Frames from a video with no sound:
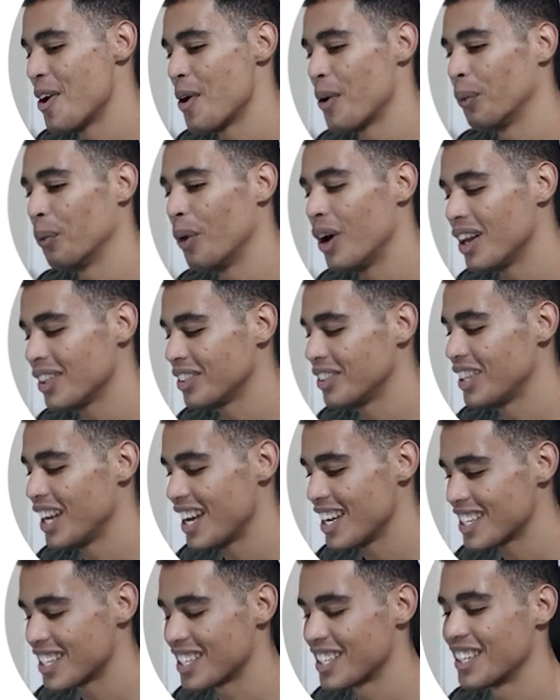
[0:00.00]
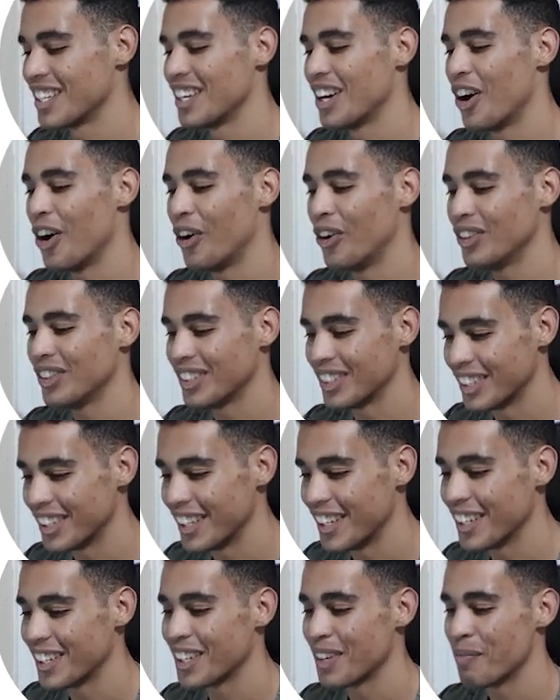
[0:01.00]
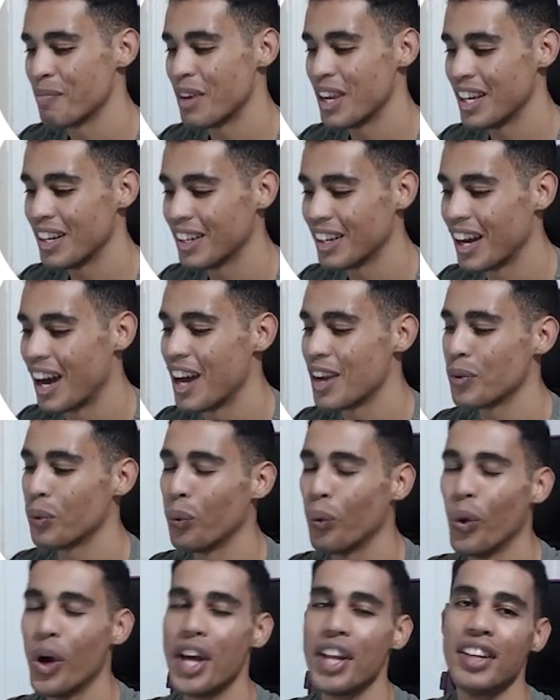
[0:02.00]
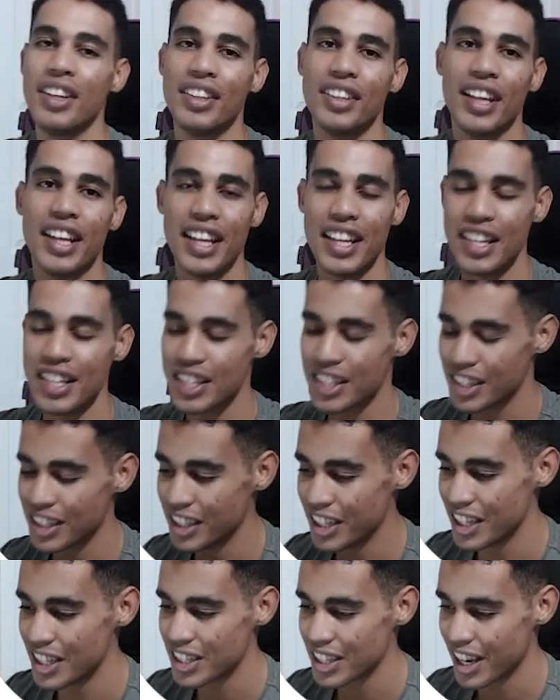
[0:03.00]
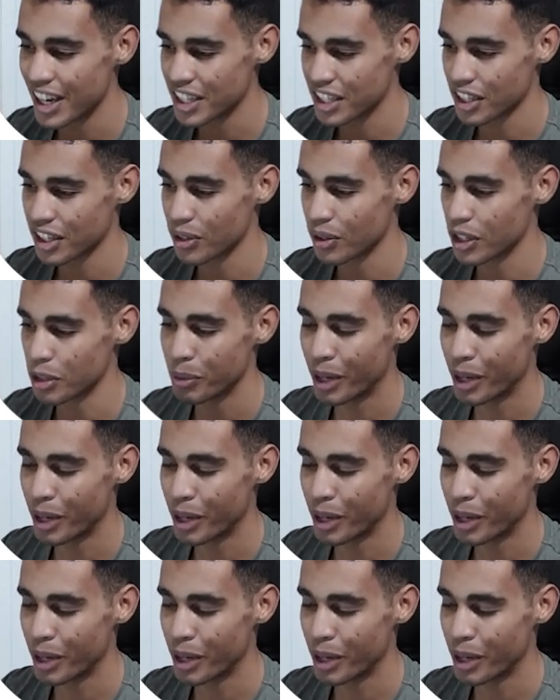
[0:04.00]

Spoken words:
What does onTick mean, and when is this executed?